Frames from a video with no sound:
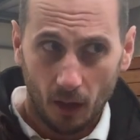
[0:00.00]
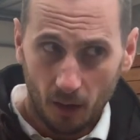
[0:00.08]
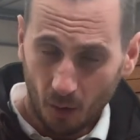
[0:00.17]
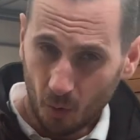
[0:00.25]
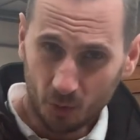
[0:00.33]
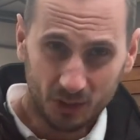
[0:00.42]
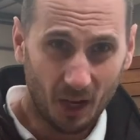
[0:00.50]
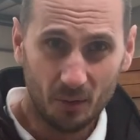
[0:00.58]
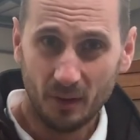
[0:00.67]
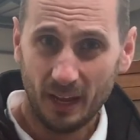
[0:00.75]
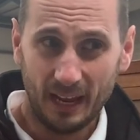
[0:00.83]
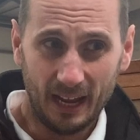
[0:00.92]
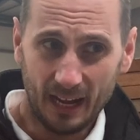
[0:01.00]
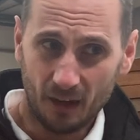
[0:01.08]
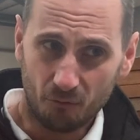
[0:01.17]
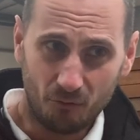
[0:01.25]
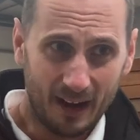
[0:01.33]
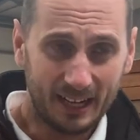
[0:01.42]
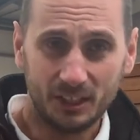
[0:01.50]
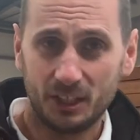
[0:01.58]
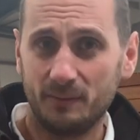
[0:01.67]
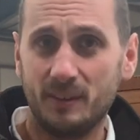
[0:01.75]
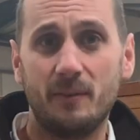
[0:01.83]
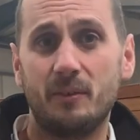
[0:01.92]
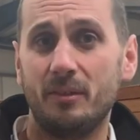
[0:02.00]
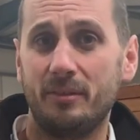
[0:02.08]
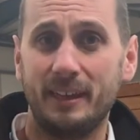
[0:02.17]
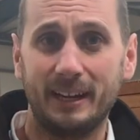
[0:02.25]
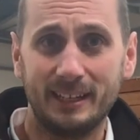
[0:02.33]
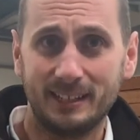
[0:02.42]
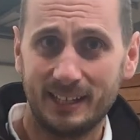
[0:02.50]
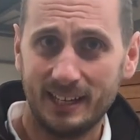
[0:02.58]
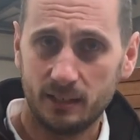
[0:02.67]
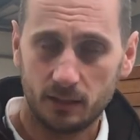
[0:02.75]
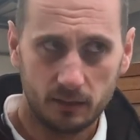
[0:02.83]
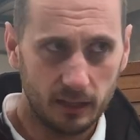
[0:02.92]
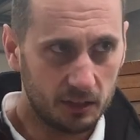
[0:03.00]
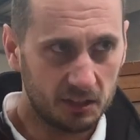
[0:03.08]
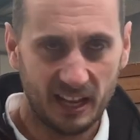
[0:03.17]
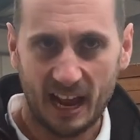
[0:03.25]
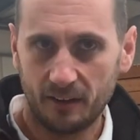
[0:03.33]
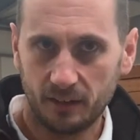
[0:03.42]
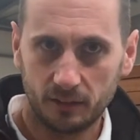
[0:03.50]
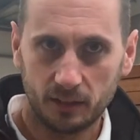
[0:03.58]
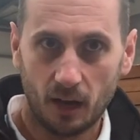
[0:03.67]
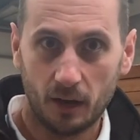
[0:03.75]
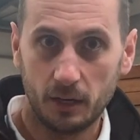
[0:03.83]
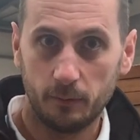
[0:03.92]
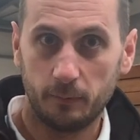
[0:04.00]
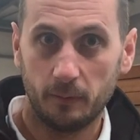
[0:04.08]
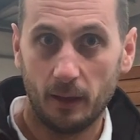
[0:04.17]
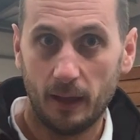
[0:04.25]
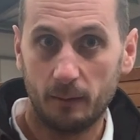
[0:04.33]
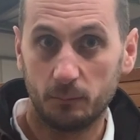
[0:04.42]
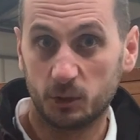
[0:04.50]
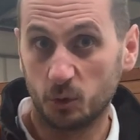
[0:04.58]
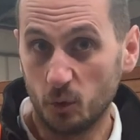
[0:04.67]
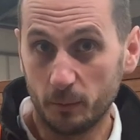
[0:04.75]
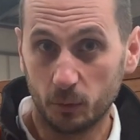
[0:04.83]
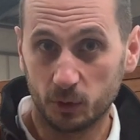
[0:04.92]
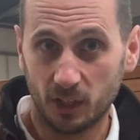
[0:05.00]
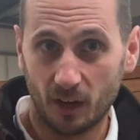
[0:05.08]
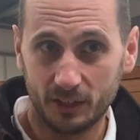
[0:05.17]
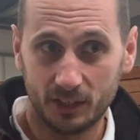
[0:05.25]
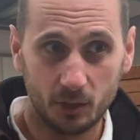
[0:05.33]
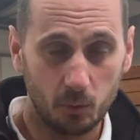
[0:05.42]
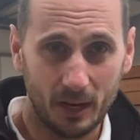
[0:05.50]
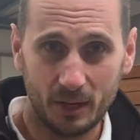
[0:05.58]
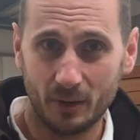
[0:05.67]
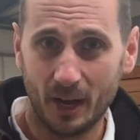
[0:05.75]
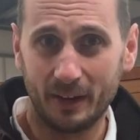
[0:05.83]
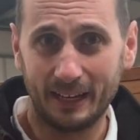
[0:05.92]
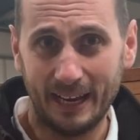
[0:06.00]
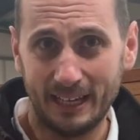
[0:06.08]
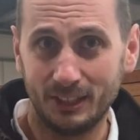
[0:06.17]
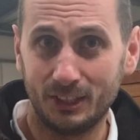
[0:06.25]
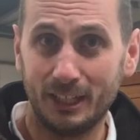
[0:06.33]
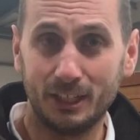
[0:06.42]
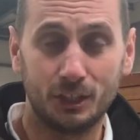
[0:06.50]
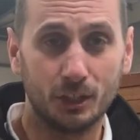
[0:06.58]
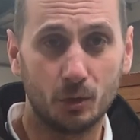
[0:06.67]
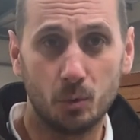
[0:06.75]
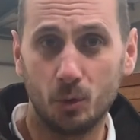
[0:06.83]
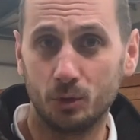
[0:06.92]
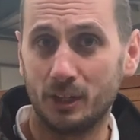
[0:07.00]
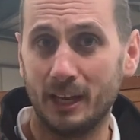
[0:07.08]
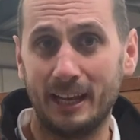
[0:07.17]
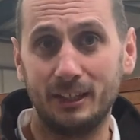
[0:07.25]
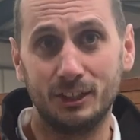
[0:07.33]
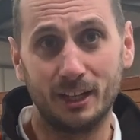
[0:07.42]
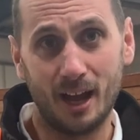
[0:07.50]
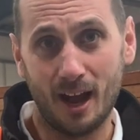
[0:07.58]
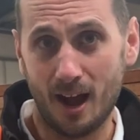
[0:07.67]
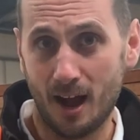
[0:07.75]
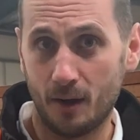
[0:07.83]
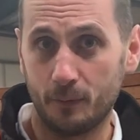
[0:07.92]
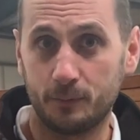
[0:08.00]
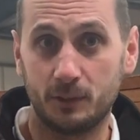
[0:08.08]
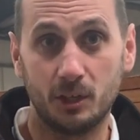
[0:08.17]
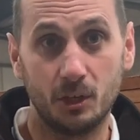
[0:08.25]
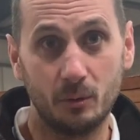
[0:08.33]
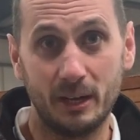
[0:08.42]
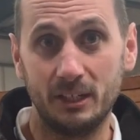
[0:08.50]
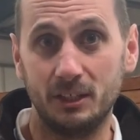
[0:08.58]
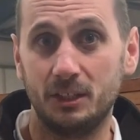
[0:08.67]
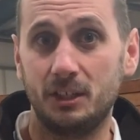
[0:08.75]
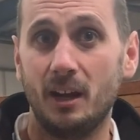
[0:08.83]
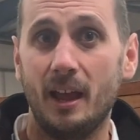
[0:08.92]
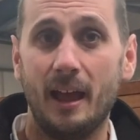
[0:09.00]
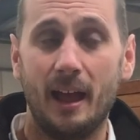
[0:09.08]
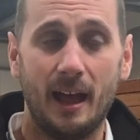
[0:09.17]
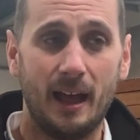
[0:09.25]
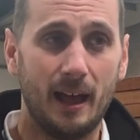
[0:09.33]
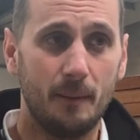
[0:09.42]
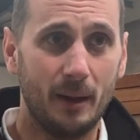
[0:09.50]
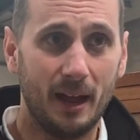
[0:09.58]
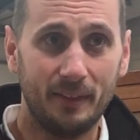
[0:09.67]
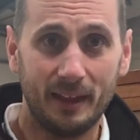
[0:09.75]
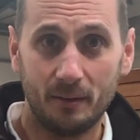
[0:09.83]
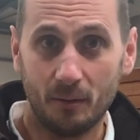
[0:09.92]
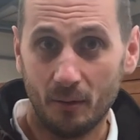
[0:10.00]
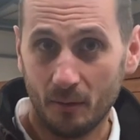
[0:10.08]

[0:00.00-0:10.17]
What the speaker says: Also, in a range of different thicknesses, the standard kind of sawmill sizes where you're going inch, inch and a quarter, inch and a half, 2 inch, and then